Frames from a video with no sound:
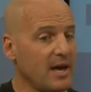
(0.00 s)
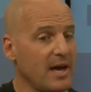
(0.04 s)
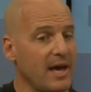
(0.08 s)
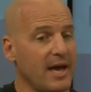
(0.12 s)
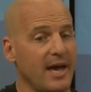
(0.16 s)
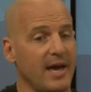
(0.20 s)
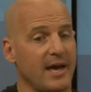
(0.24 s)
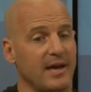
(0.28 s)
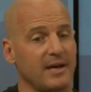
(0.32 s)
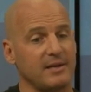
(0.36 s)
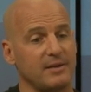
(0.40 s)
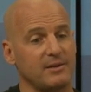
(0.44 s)

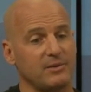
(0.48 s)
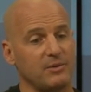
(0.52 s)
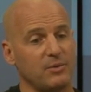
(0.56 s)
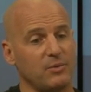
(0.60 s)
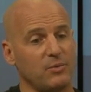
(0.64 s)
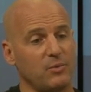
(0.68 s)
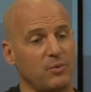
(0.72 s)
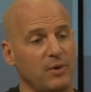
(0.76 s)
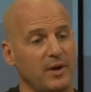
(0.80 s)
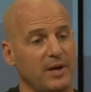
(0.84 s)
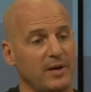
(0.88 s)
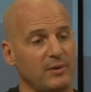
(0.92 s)
And
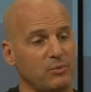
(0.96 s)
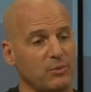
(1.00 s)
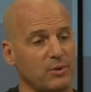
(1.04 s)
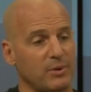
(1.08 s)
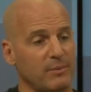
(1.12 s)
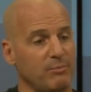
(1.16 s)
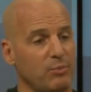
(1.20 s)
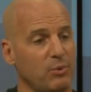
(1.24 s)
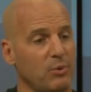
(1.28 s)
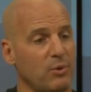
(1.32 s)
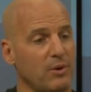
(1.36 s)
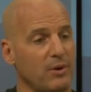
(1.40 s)
when we're
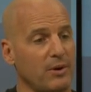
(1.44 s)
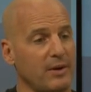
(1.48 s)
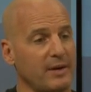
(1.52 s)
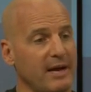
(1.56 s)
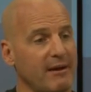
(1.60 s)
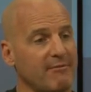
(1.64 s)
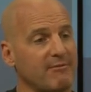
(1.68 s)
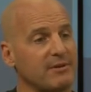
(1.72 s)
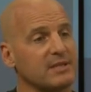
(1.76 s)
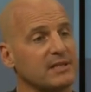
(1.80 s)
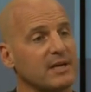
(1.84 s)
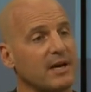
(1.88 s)
born,
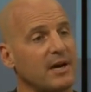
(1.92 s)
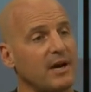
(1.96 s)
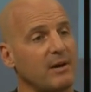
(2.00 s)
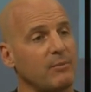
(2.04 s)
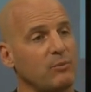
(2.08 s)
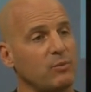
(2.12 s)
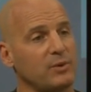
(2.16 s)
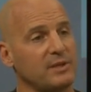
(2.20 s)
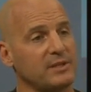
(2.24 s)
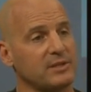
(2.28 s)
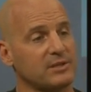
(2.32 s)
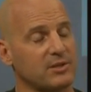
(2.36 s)
every
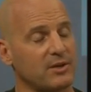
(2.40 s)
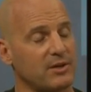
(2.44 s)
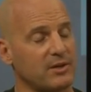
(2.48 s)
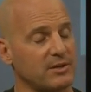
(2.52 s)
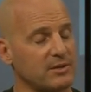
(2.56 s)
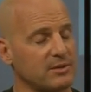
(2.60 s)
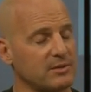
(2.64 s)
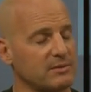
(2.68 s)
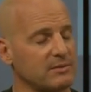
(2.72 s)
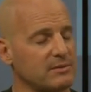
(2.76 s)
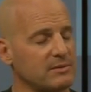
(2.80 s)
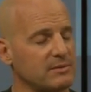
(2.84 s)
time we start
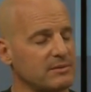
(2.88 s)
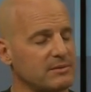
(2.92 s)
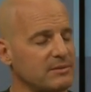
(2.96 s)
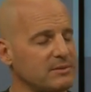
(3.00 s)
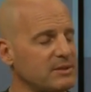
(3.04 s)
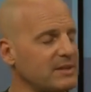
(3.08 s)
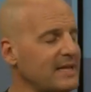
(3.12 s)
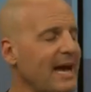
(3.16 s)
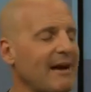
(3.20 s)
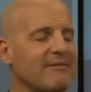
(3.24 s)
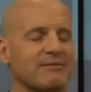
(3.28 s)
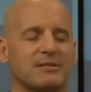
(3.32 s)

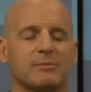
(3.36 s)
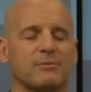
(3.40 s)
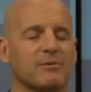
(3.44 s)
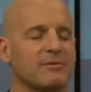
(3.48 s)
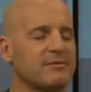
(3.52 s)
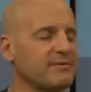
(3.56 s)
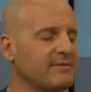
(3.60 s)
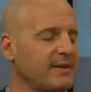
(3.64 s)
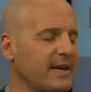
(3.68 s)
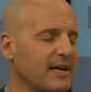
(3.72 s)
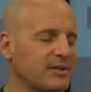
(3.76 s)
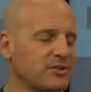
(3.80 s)
to have some
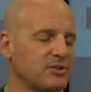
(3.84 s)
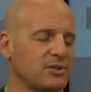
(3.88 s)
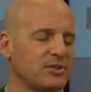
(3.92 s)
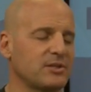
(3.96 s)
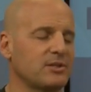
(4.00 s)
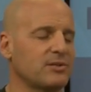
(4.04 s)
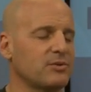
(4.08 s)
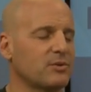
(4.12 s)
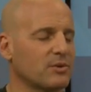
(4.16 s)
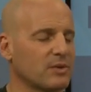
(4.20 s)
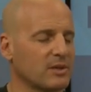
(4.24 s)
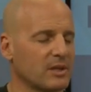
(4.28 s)

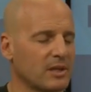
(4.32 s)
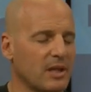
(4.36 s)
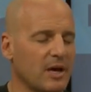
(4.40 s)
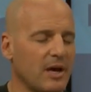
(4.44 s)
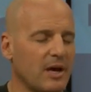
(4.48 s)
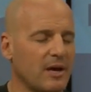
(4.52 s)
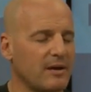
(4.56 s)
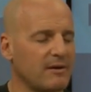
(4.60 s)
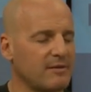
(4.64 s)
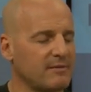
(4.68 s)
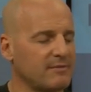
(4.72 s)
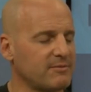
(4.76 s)
affection or
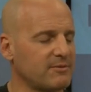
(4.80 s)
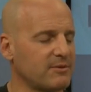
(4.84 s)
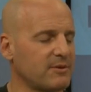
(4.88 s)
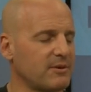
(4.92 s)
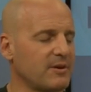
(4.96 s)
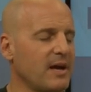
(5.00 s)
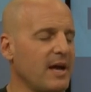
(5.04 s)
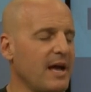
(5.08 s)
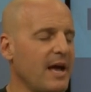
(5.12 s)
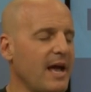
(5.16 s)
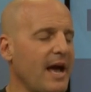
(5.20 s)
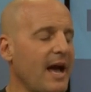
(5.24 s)
love or
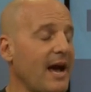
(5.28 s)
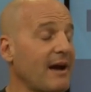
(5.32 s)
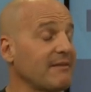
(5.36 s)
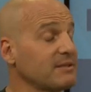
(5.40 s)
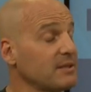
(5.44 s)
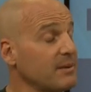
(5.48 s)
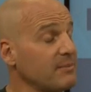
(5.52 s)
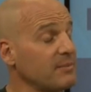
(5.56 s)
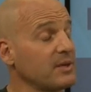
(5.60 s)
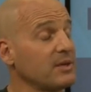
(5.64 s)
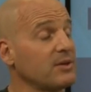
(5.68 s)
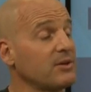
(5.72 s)
have
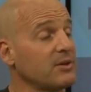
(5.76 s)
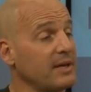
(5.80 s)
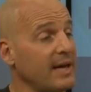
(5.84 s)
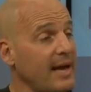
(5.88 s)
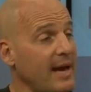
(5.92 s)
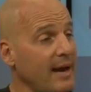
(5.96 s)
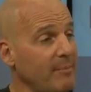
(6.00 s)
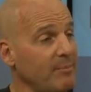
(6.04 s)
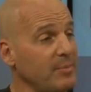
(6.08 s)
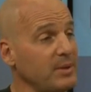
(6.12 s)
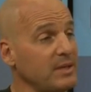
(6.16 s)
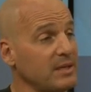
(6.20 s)
something good
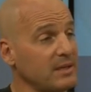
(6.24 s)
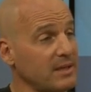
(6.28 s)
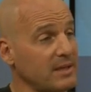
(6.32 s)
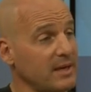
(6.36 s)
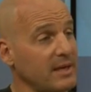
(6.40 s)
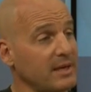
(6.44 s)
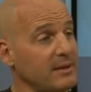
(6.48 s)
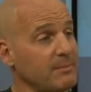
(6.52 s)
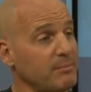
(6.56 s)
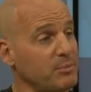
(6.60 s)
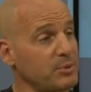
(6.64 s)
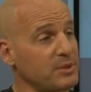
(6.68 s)
happen, it
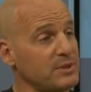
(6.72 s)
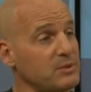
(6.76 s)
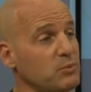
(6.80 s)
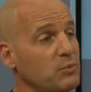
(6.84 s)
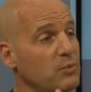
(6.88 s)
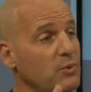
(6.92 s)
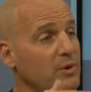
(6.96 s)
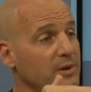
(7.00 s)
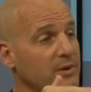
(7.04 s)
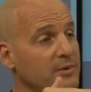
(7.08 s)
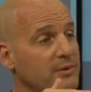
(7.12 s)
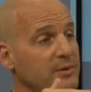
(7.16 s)
like puts
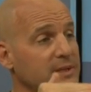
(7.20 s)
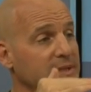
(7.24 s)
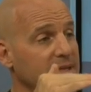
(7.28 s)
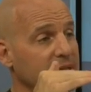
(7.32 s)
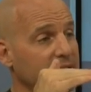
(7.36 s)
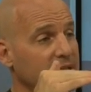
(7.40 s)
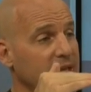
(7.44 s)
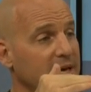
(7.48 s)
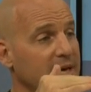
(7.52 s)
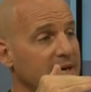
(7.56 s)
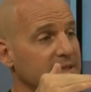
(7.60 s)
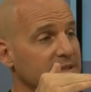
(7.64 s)
water in the
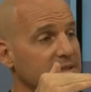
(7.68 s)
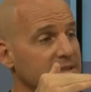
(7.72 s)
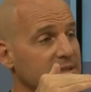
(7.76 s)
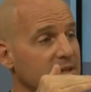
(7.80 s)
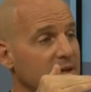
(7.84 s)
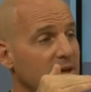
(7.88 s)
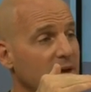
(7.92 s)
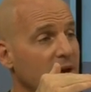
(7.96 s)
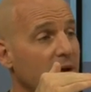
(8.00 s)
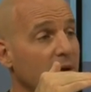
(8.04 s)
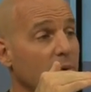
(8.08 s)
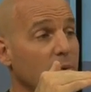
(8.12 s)
glass.
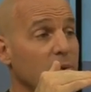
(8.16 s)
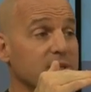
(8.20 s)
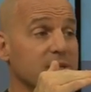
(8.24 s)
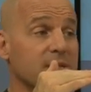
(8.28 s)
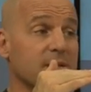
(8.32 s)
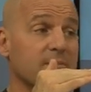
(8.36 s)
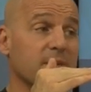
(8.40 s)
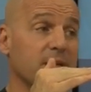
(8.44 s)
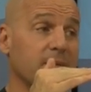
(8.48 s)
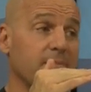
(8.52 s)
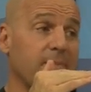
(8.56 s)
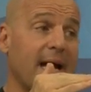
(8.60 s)
When
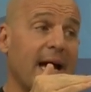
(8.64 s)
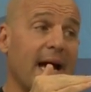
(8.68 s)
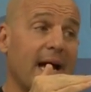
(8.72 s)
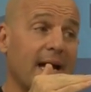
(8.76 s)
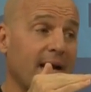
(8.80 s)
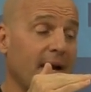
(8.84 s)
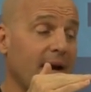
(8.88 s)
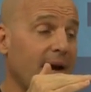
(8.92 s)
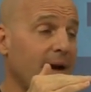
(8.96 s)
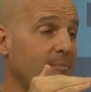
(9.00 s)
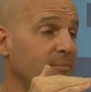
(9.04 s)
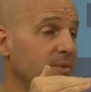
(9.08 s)
something bad
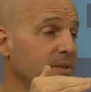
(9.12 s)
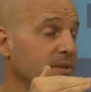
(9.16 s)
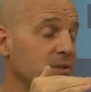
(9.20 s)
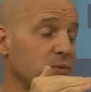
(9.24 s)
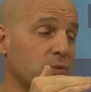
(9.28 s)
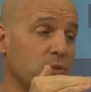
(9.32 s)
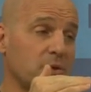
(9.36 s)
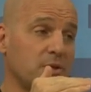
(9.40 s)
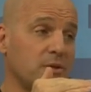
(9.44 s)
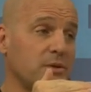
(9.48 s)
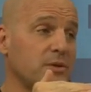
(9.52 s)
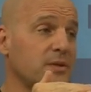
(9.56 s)
happens,
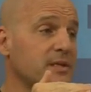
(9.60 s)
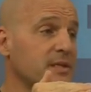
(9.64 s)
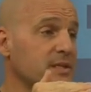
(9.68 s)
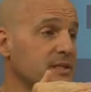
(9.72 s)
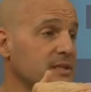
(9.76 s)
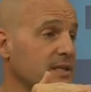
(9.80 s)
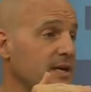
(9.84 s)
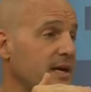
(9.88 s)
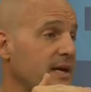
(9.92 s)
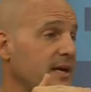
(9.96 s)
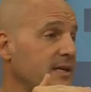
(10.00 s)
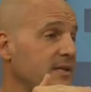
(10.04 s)
we're
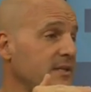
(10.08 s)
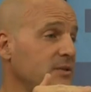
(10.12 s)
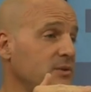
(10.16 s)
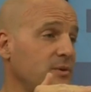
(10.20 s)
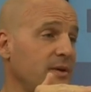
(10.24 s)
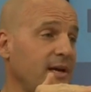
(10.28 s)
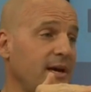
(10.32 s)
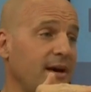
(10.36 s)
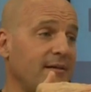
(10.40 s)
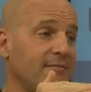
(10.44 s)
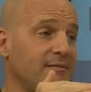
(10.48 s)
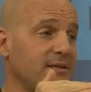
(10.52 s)
criticized, we
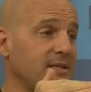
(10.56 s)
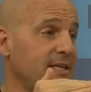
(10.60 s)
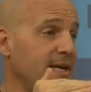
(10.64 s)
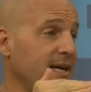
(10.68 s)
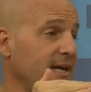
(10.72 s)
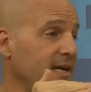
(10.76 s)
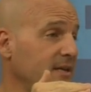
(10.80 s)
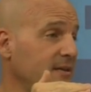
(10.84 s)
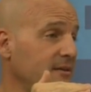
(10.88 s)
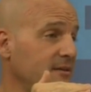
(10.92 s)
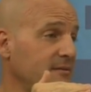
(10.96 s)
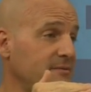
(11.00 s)
have a
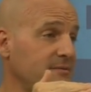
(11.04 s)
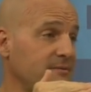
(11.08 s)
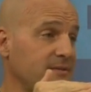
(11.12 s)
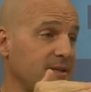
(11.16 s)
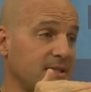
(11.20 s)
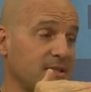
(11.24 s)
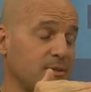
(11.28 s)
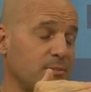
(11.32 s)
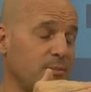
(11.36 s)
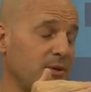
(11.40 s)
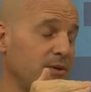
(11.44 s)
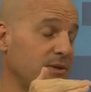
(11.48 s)
negative
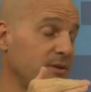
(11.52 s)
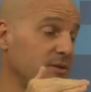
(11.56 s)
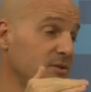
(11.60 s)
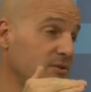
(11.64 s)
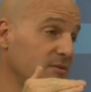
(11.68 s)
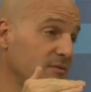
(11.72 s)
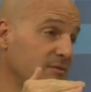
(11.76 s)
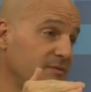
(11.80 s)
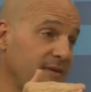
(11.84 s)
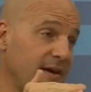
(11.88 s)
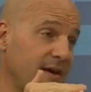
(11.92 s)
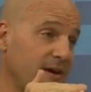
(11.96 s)
experience or
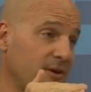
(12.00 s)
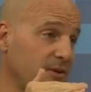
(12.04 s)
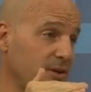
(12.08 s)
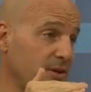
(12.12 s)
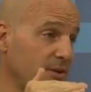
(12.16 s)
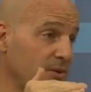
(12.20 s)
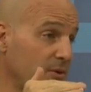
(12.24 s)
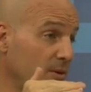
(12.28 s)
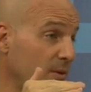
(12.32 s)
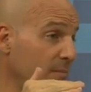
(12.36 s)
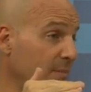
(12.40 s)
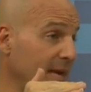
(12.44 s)

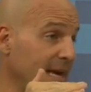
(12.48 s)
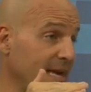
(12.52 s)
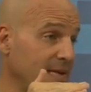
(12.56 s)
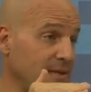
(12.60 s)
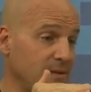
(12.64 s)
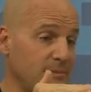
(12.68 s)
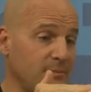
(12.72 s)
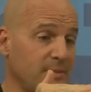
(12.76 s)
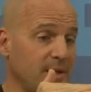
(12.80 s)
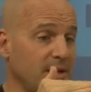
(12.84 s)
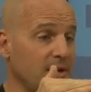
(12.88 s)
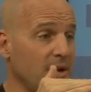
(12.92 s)
failure or
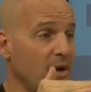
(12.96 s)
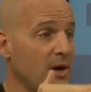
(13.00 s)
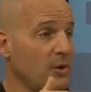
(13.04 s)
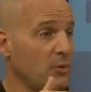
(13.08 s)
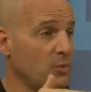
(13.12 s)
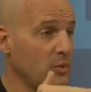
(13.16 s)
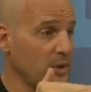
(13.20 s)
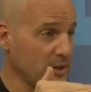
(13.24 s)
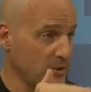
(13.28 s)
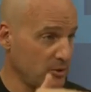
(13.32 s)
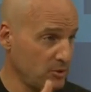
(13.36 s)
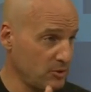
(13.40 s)
abandonment,
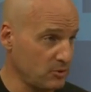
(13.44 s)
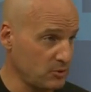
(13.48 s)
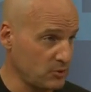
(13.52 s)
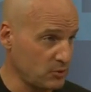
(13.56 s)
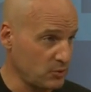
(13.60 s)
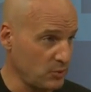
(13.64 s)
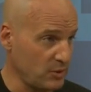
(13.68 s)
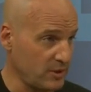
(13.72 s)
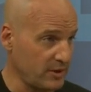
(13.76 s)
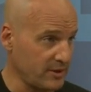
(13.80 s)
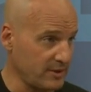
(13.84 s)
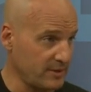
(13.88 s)
we lose
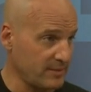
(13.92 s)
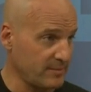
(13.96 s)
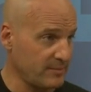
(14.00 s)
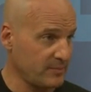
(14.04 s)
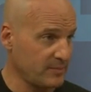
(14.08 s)
water.